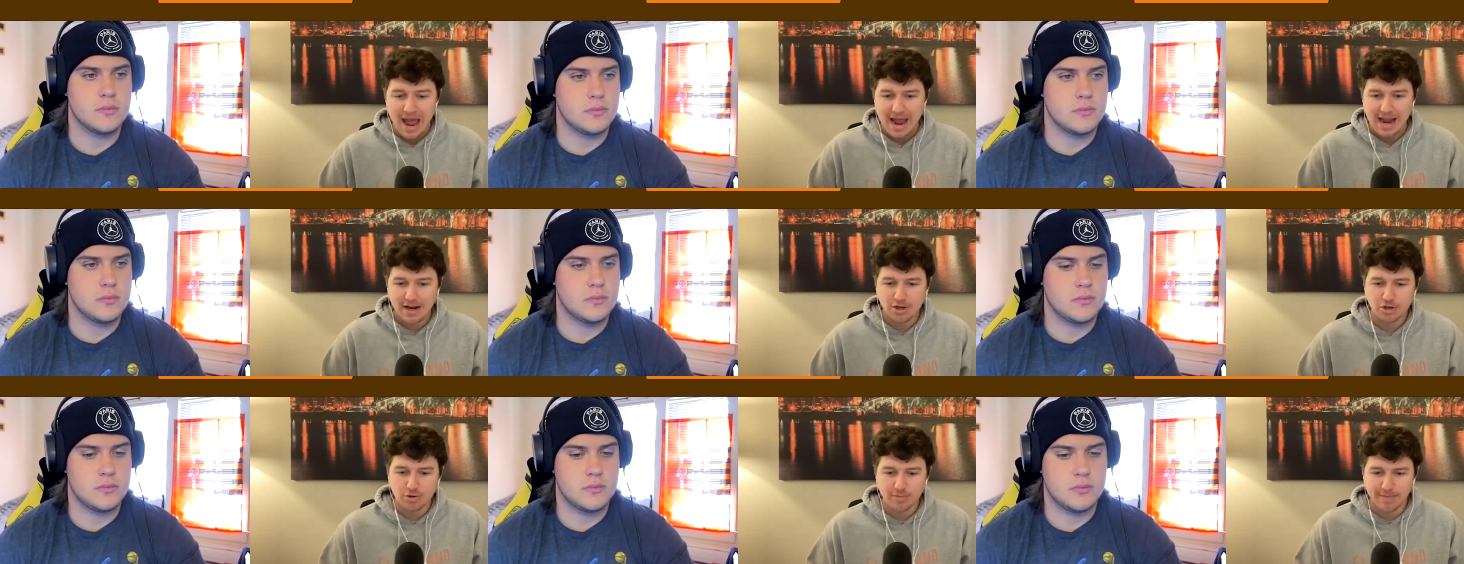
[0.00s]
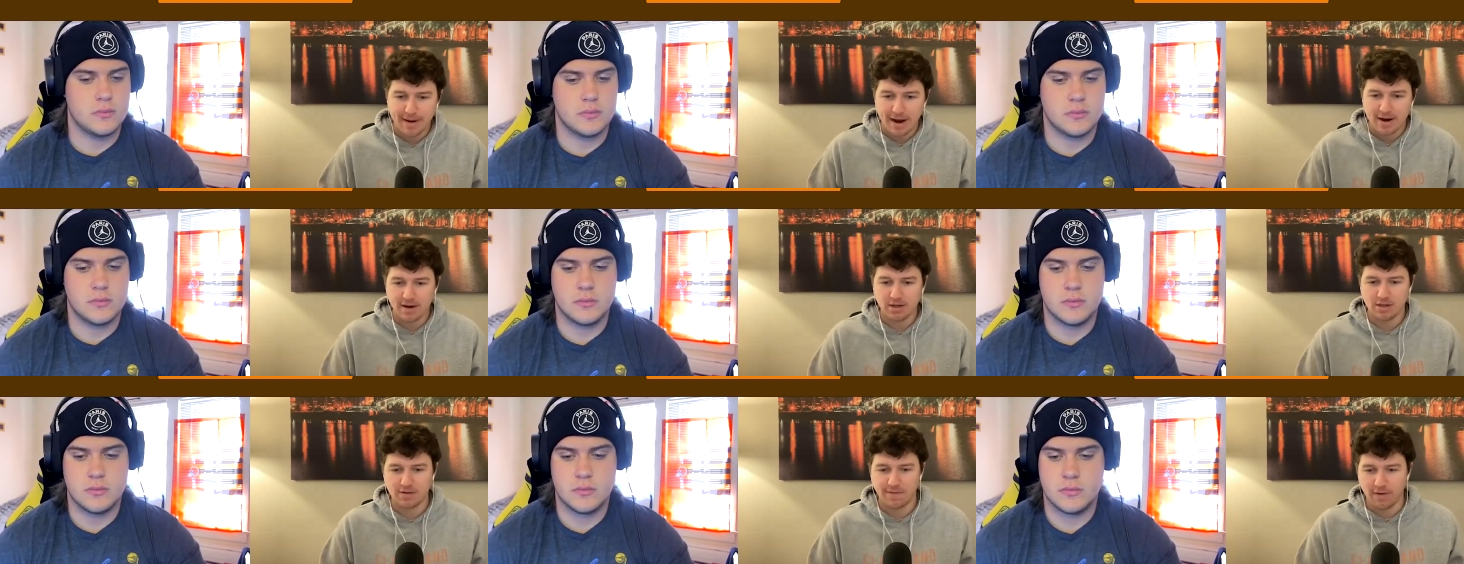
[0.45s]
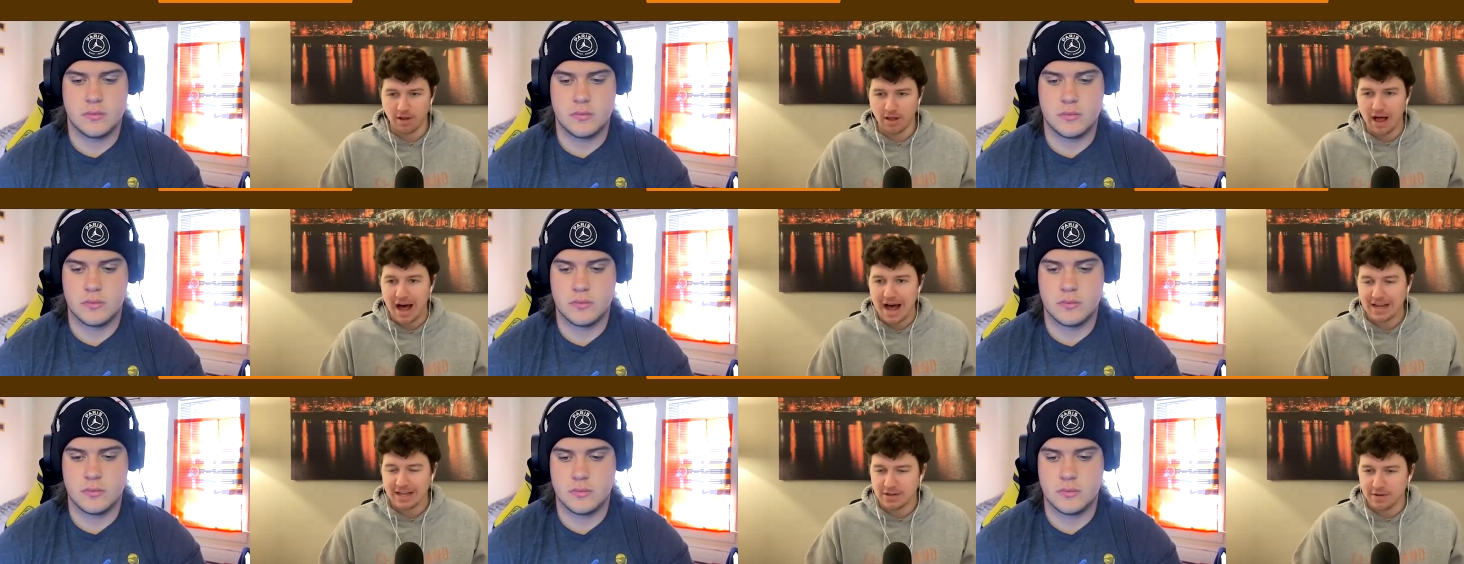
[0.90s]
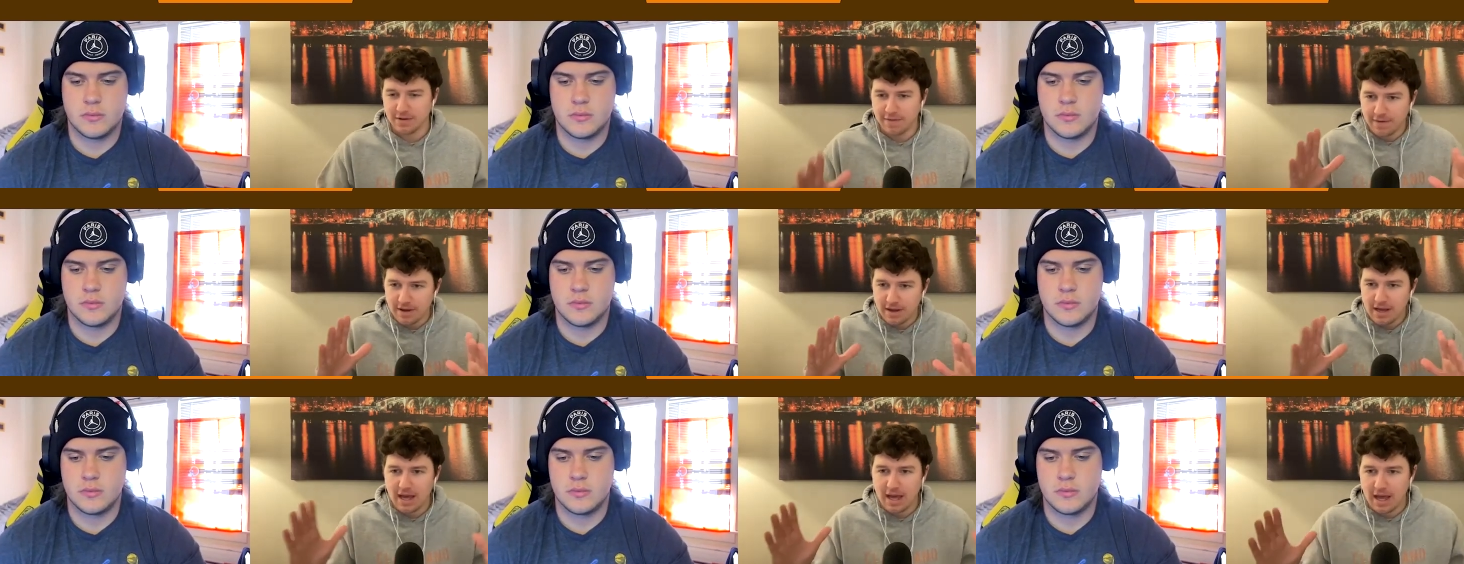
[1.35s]
Speaker 1: Andrew Berry's
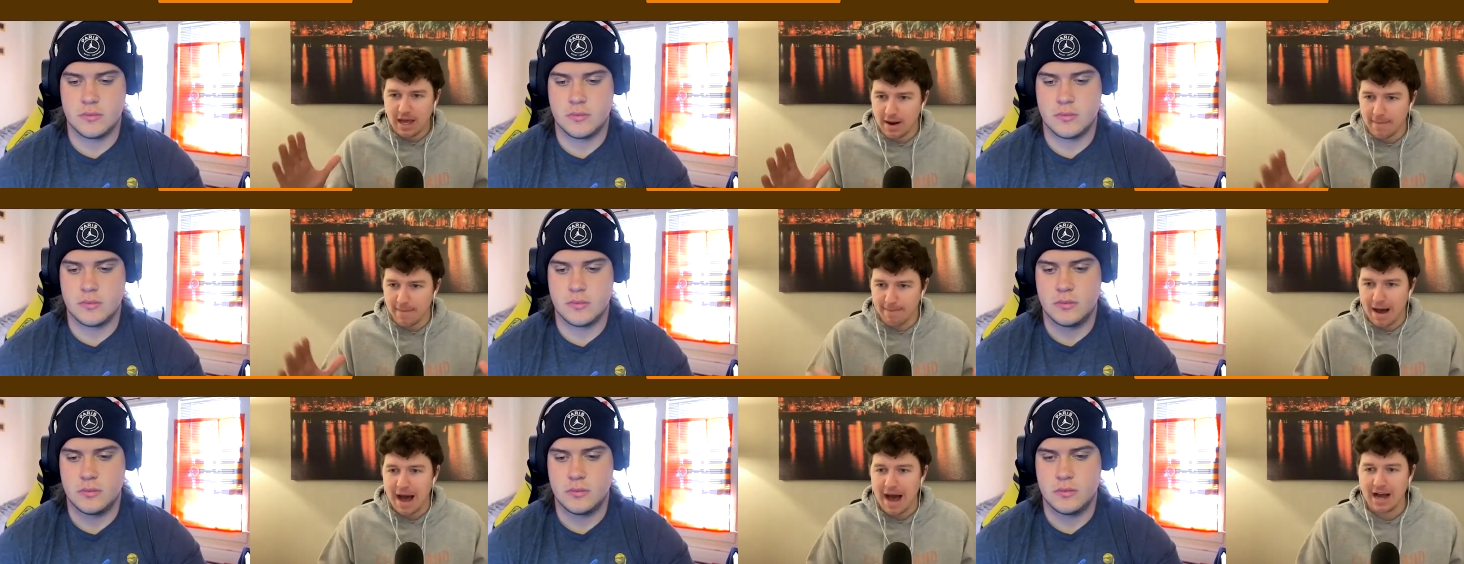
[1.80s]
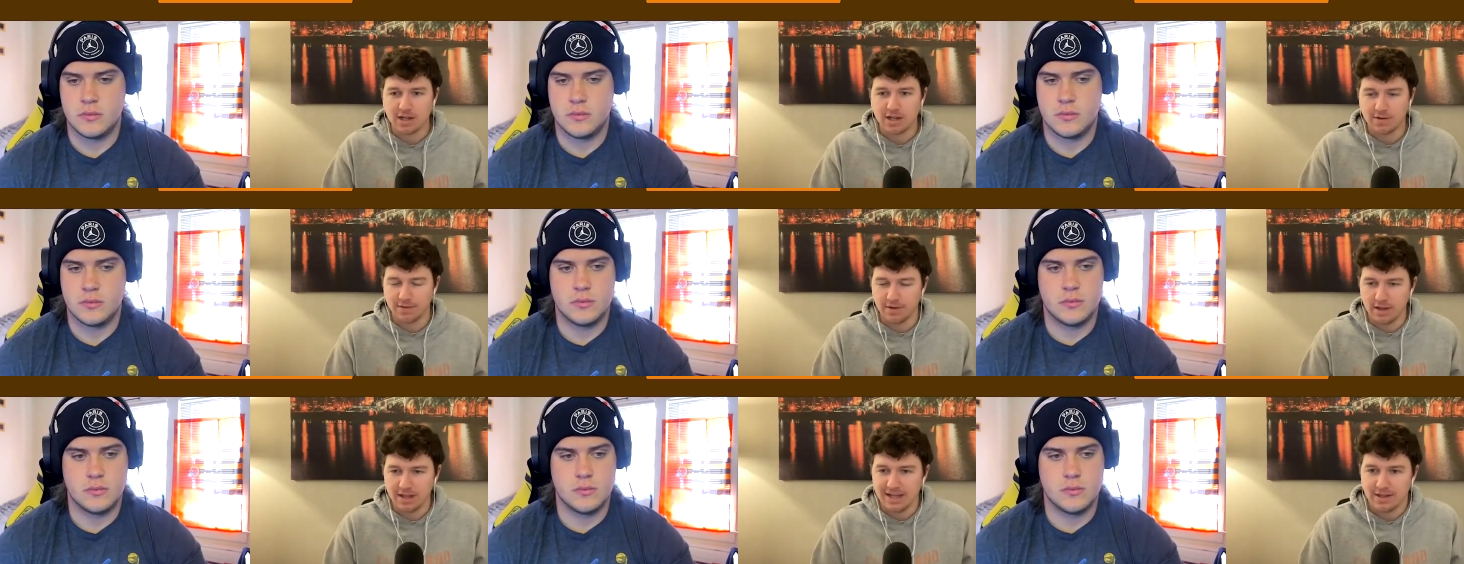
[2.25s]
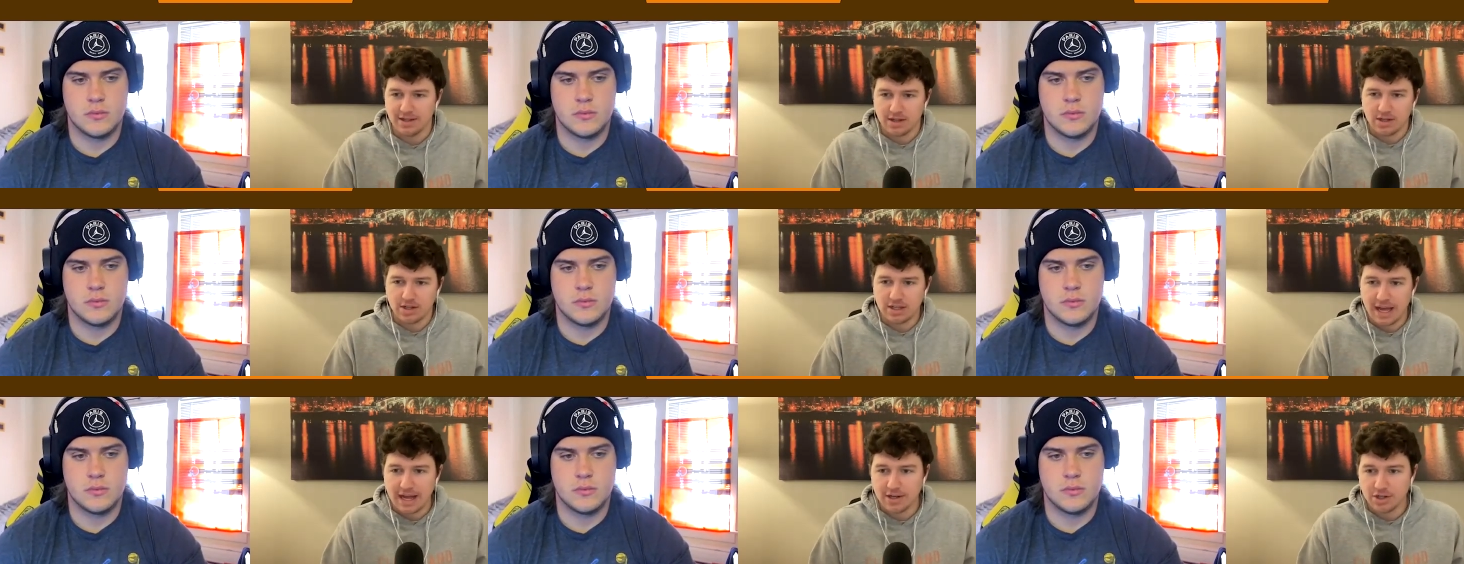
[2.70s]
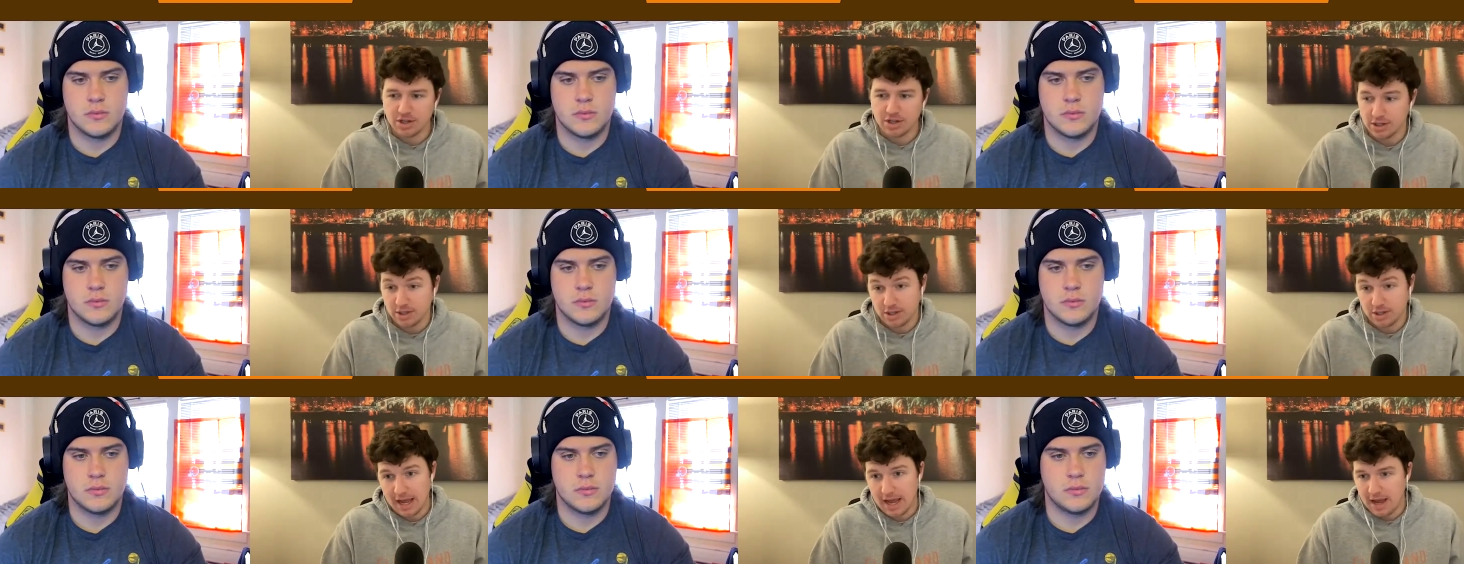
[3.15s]
philosophy in a box for these
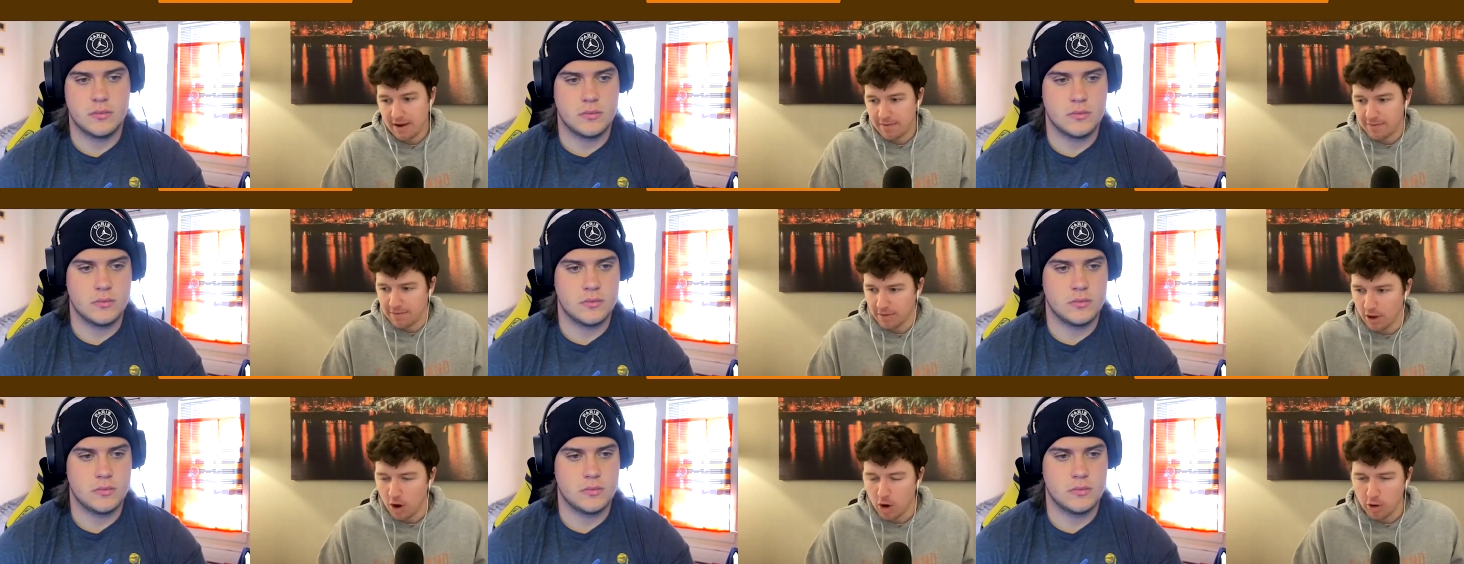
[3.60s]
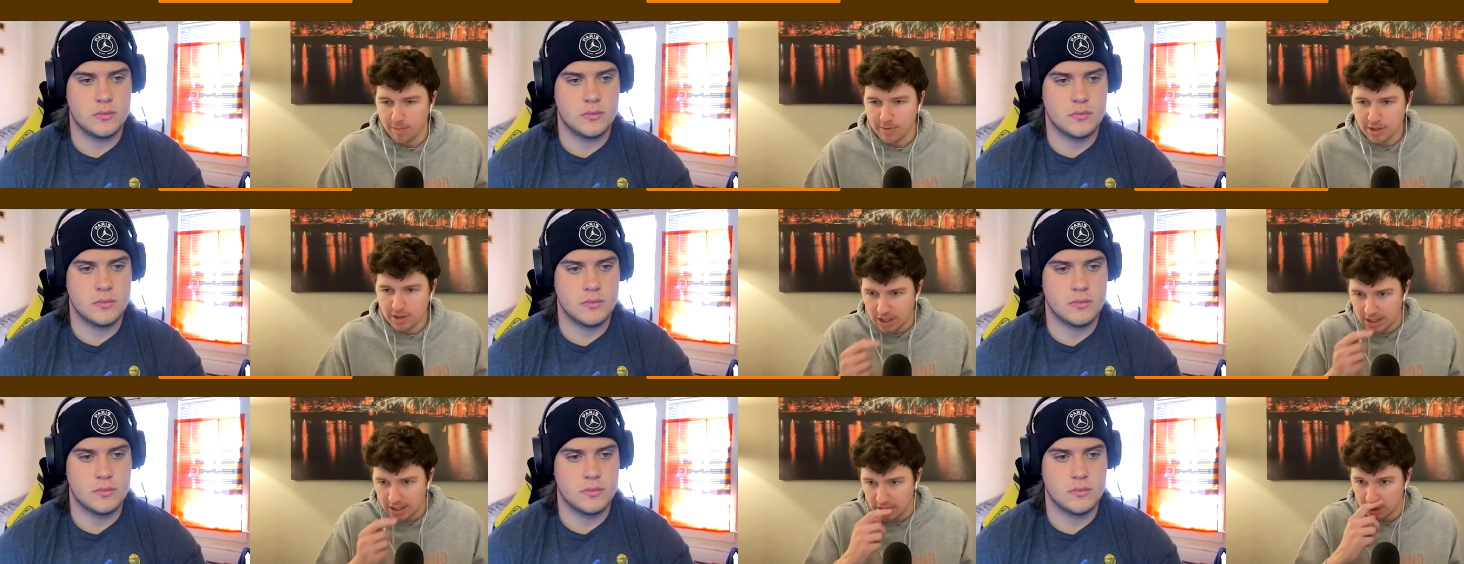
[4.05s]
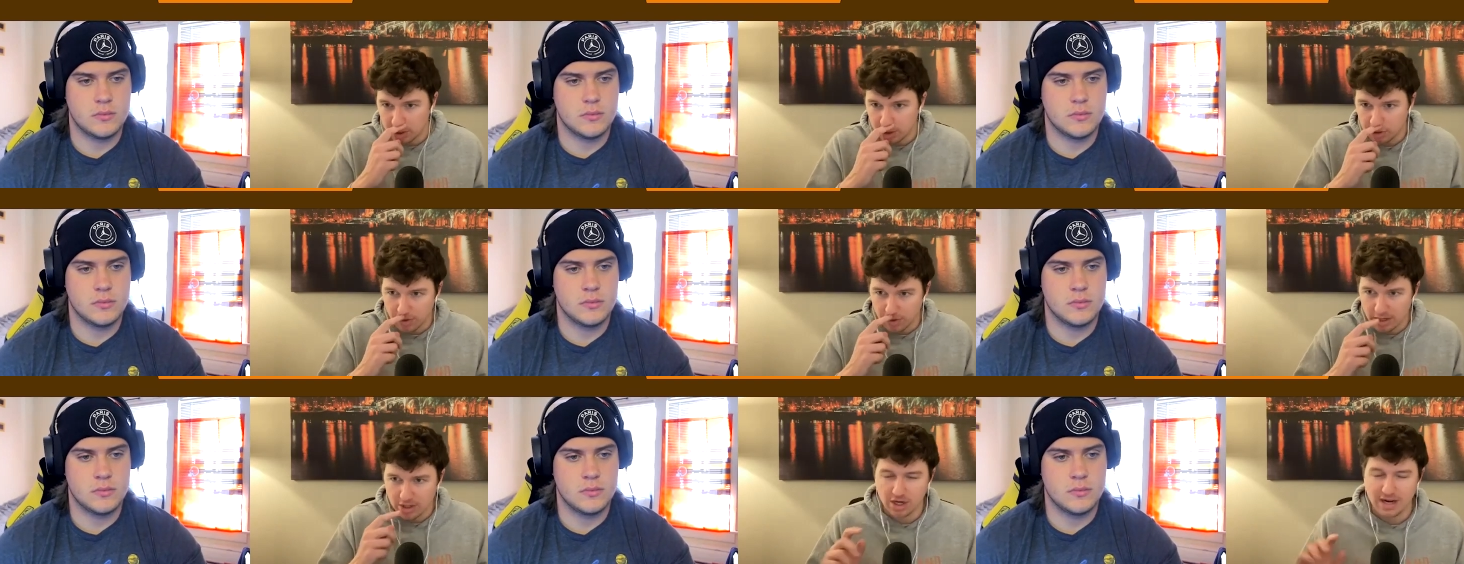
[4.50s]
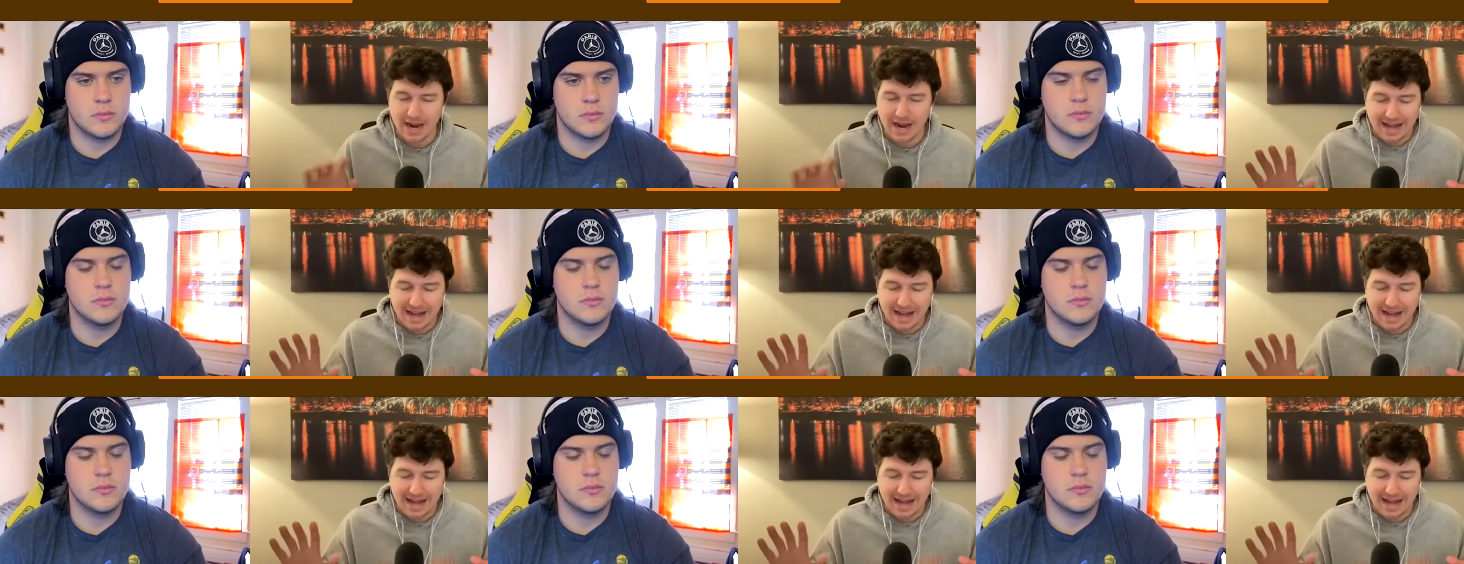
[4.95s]
extensions and for the OBJ situation,